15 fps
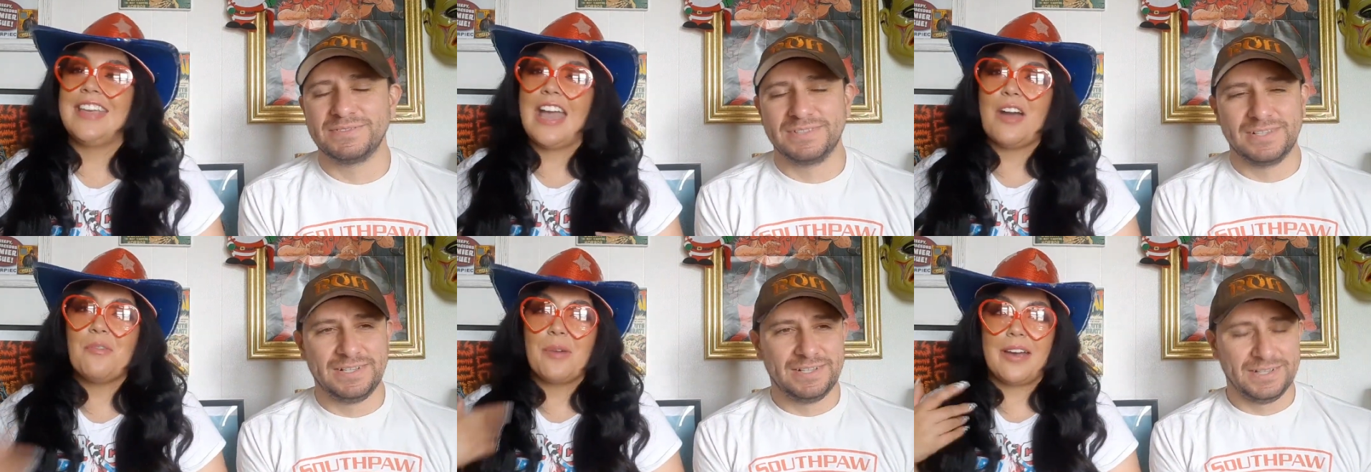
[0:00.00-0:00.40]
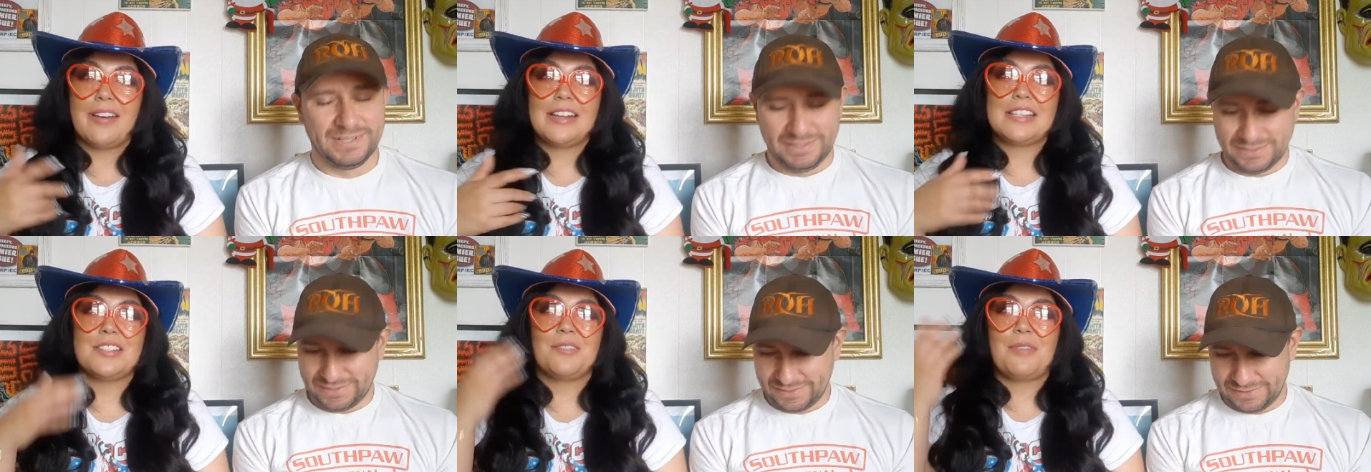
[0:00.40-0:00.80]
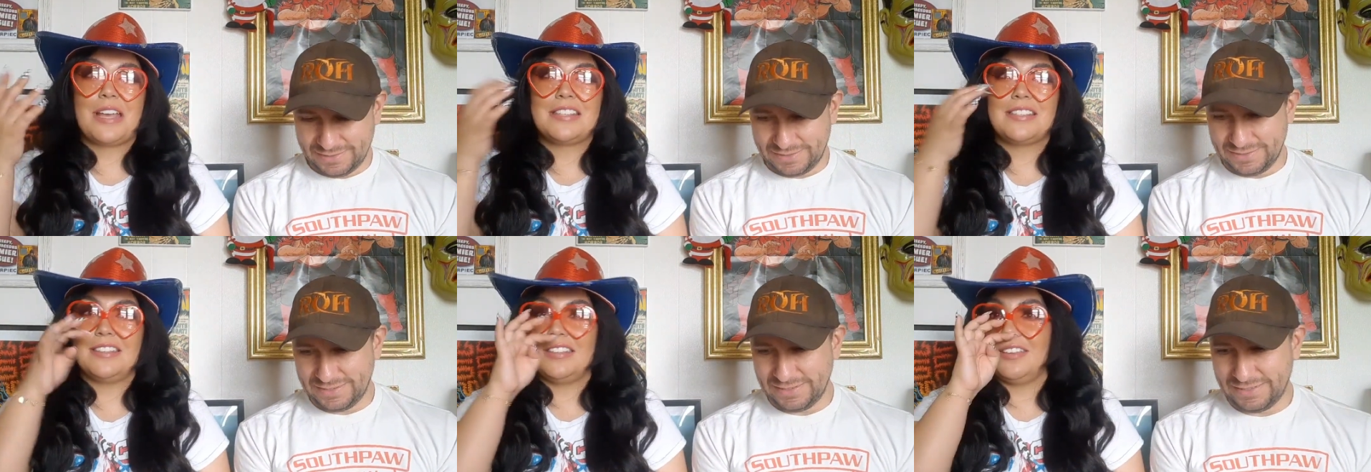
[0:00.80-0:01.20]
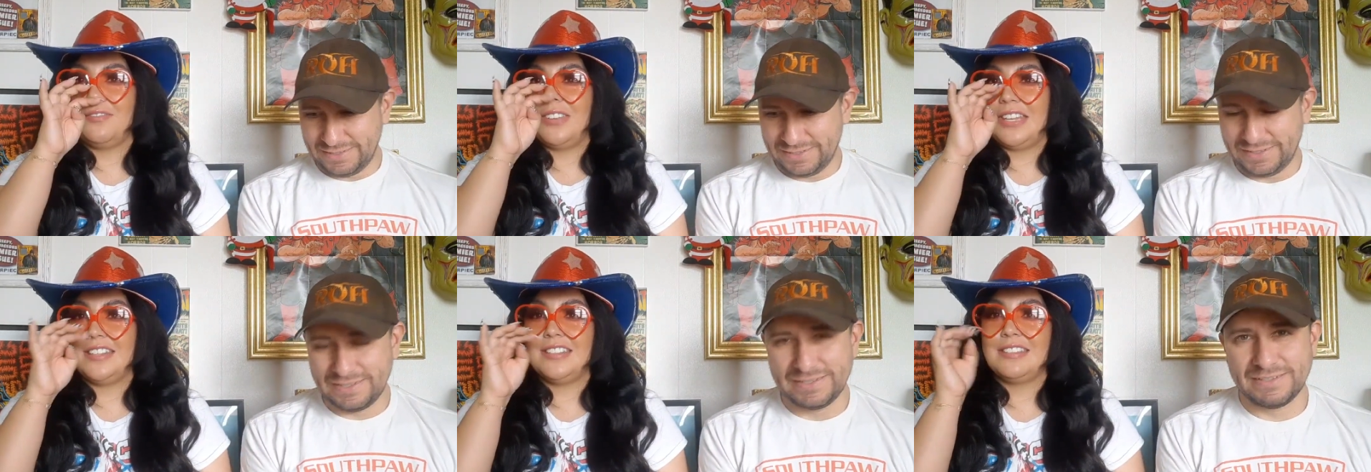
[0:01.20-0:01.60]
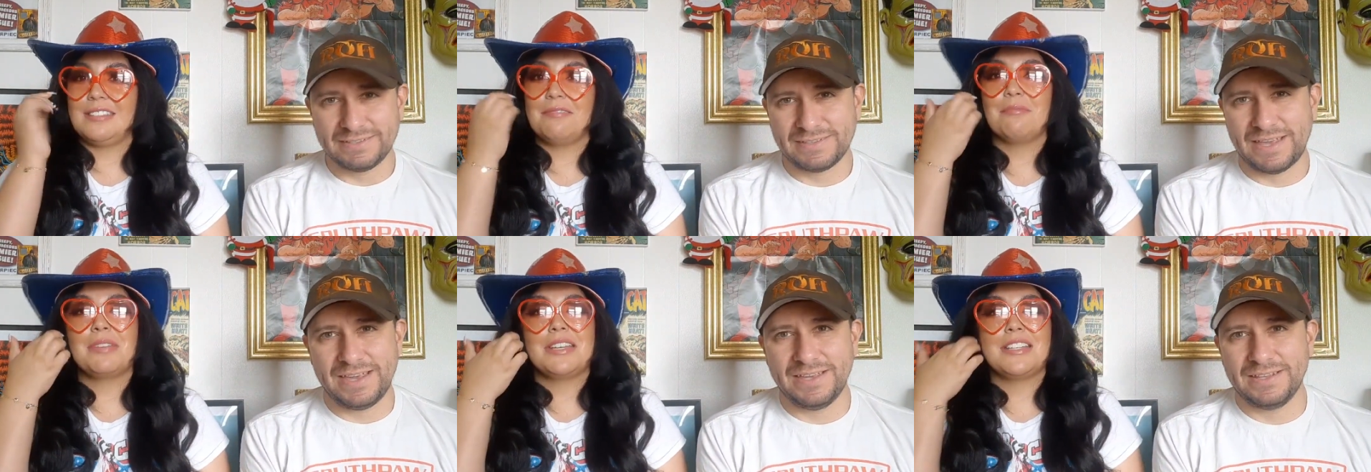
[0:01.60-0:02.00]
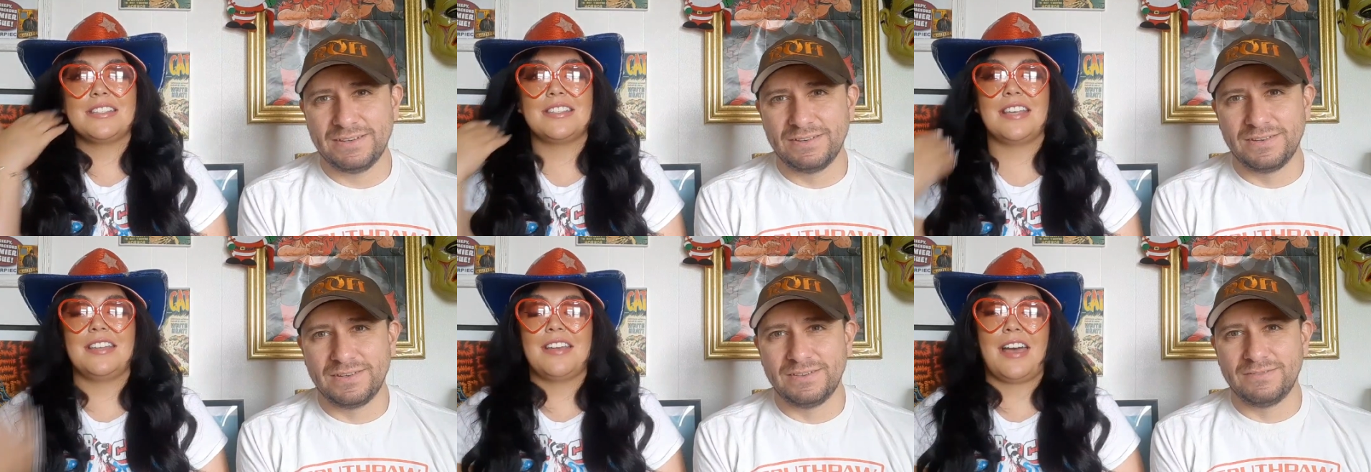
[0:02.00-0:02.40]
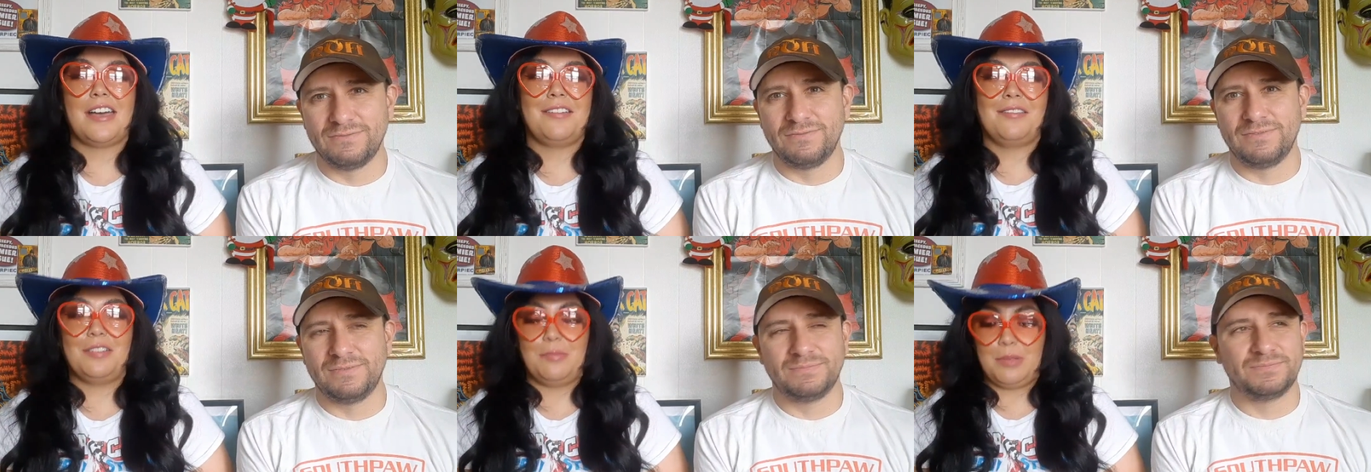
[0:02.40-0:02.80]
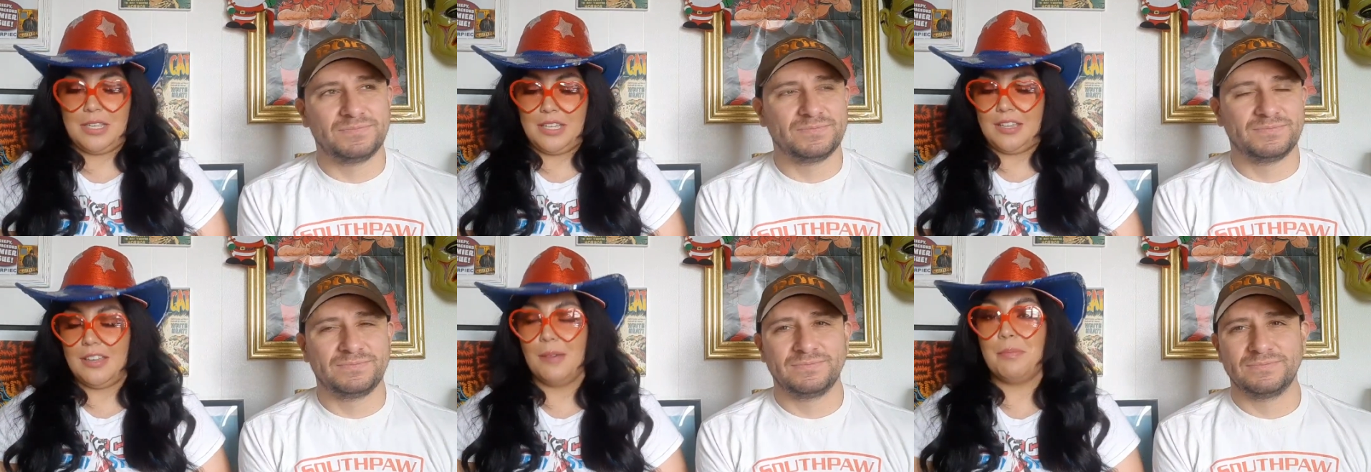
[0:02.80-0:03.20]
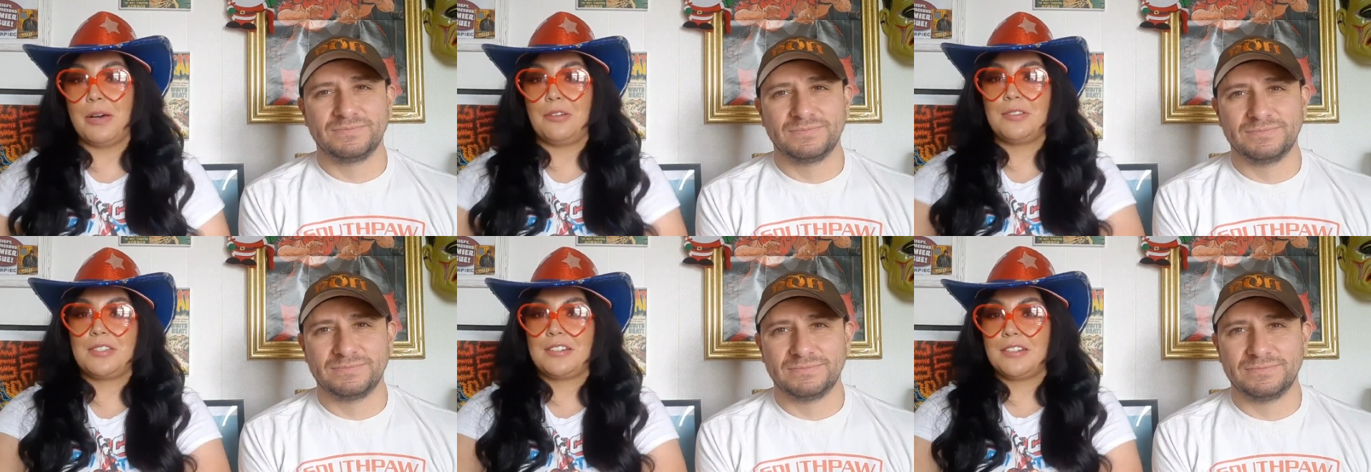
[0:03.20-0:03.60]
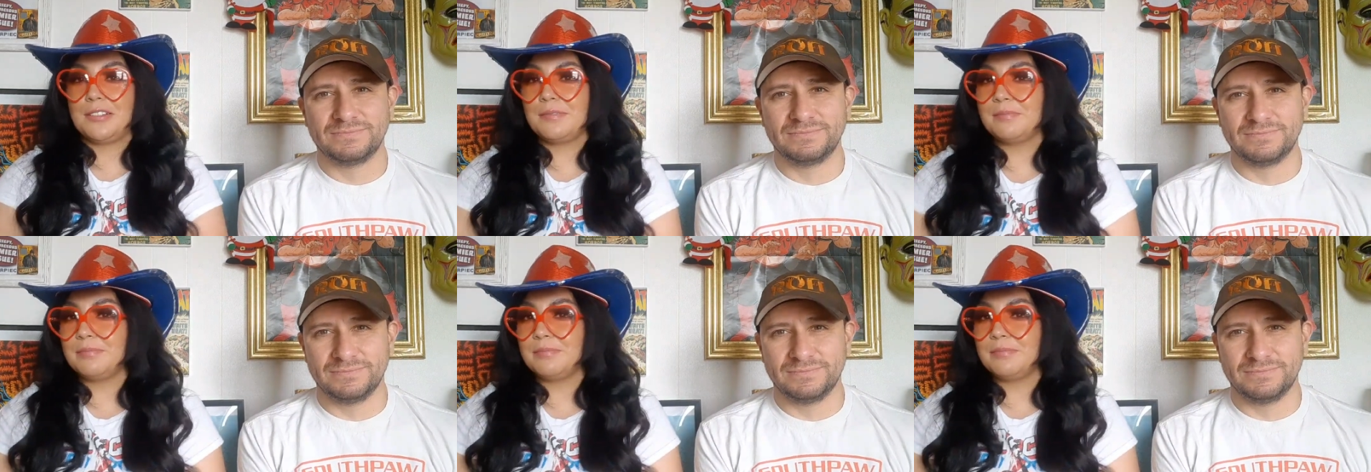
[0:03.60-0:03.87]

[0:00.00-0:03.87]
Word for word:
Speaker 1: can't wear it to wrestling events can't. because then I would be a poser.